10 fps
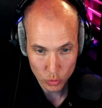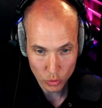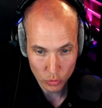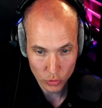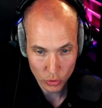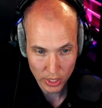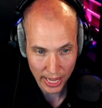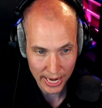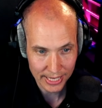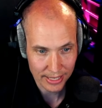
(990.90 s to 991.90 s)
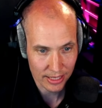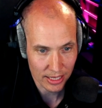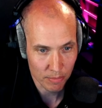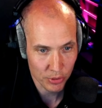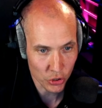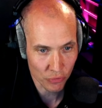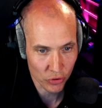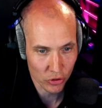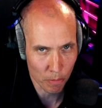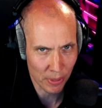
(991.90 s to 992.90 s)
look at the
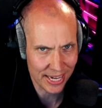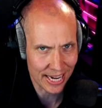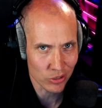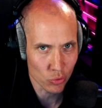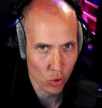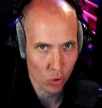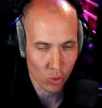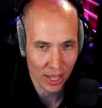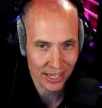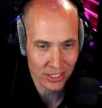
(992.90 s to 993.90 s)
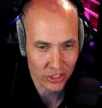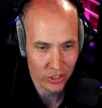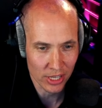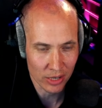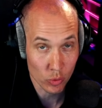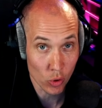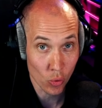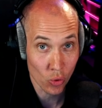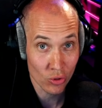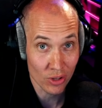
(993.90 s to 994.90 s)
beautiful piano roll editor that we
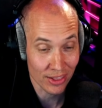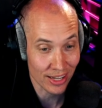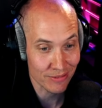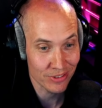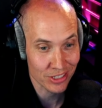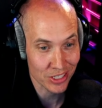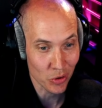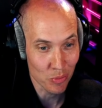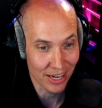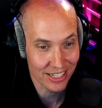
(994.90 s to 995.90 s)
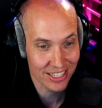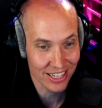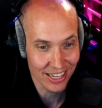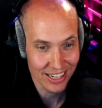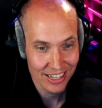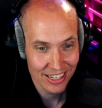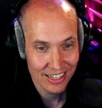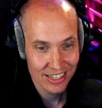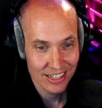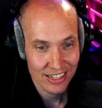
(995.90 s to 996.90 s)
all love so much.
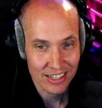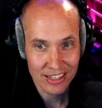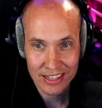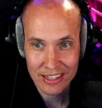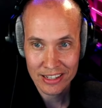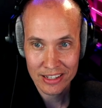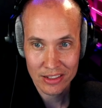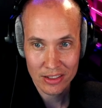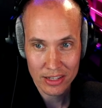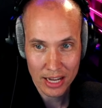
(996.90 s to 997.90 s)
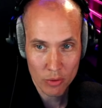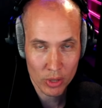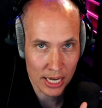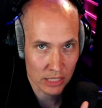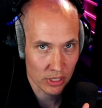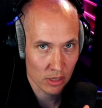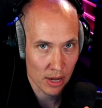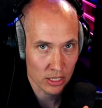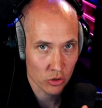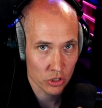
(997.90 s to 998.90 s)
I will activate the
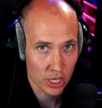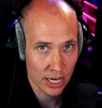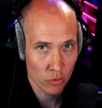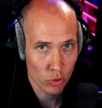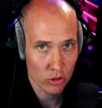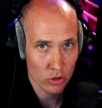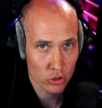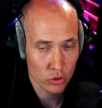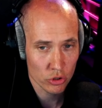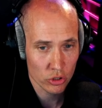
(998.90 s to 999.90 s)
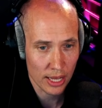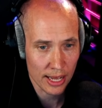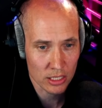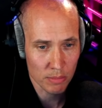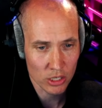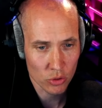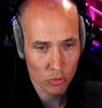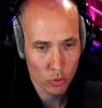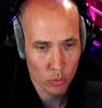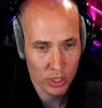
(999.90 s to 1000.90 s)
mastering chain. It will not do as much on the
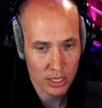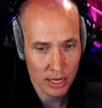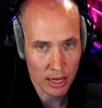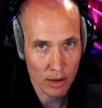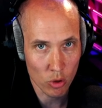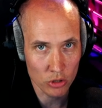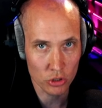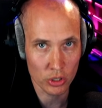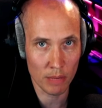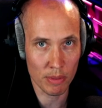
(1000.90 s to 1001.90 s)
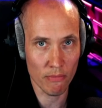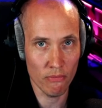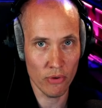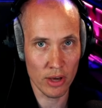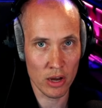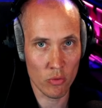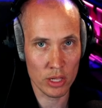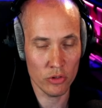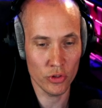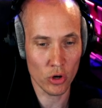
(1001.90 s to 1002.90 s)
Woodwinds. I wanted to keep them very
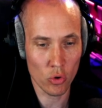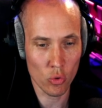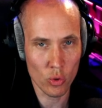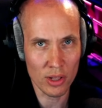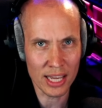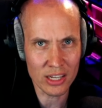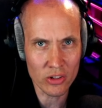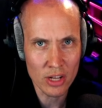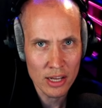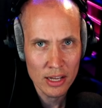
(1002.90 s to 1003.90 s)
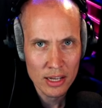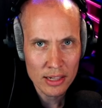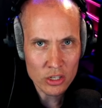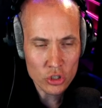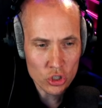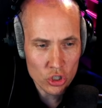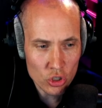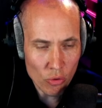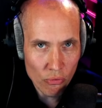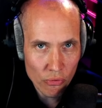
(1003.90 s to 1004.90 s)
low, like a
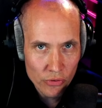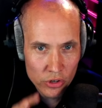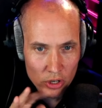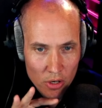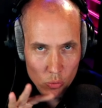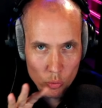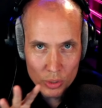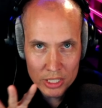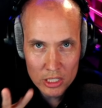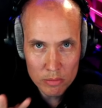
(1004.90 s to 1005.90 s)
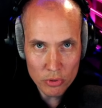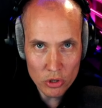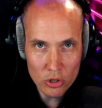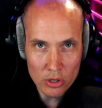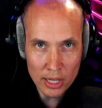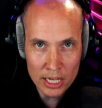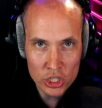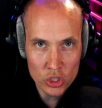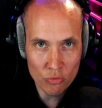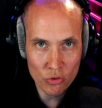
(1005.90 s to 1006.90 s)
soft whisper
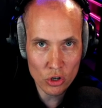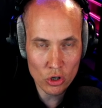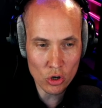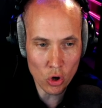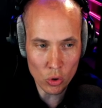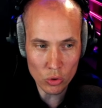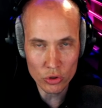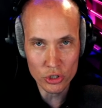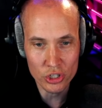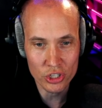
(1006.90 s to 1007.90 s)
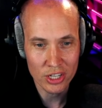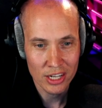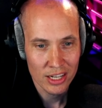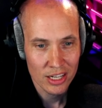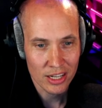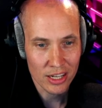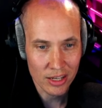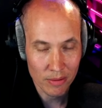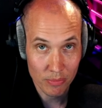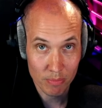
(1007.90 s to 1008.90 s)
lush of colors.
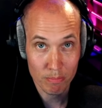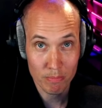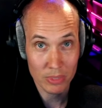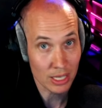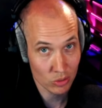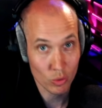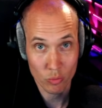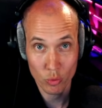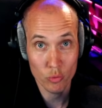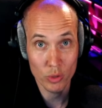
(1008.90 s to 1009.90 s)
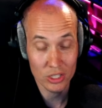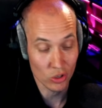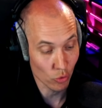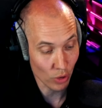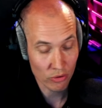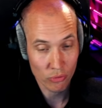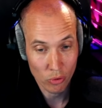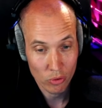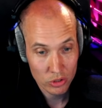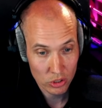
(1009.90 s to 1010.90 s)
That's what Woodwinds are great
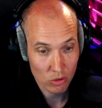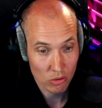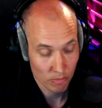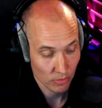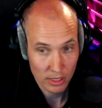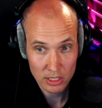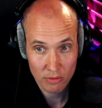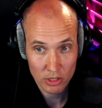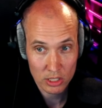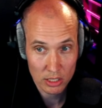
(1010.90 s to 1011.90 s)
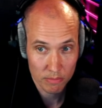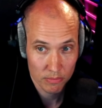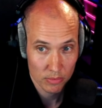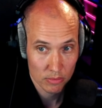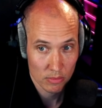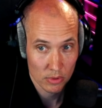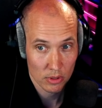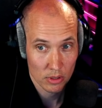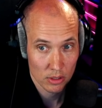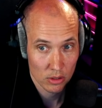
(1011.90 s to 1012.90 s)
for. So let's have a listen.
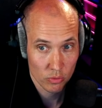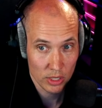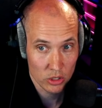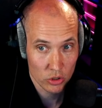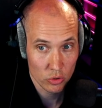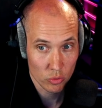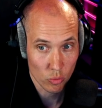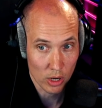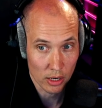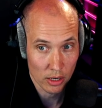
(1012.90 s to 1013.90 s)
3, 2, 1.